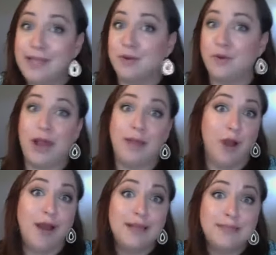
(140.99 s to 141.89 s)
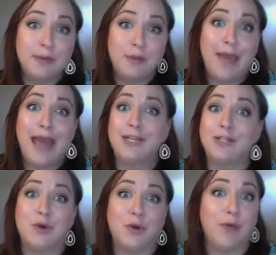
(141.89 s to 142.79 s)
Don't grab your hospital bag,
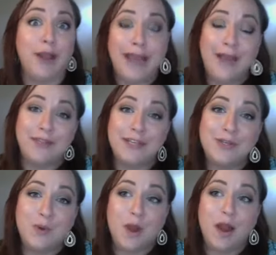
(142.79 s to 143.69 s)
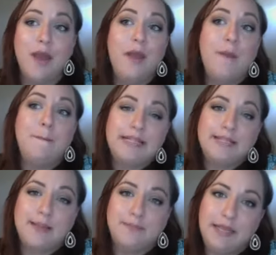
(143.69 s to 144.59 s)
don't go running out the door, but
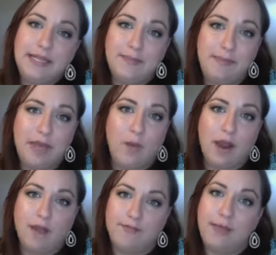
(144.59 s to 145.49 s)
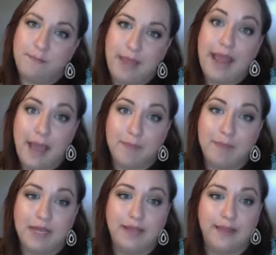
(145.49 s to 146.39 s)
it's something to be aware of that may
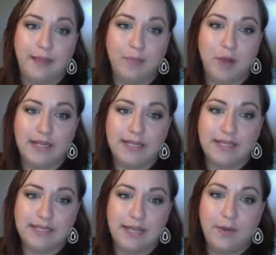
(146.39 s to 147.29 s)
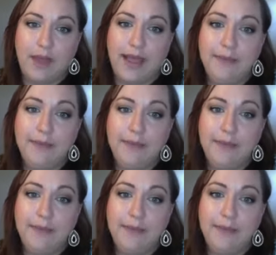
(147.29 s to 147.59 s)
happen in late pregnancy, okay?